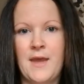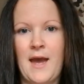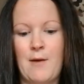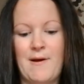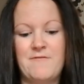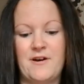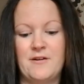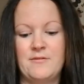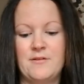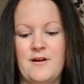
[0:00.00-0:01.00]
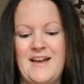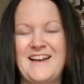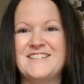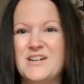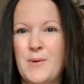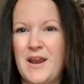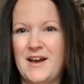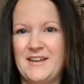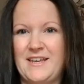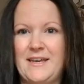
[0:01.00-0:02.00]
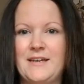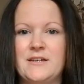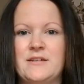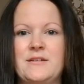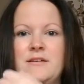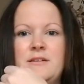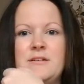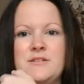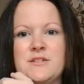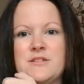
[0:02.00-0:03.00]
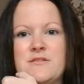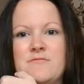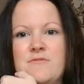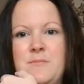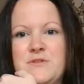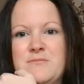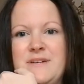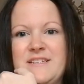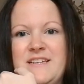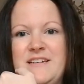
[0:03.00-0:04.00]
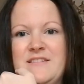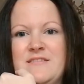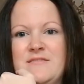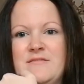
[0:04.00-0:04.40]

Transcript: However, I actually quite like it just rubbed on my skin.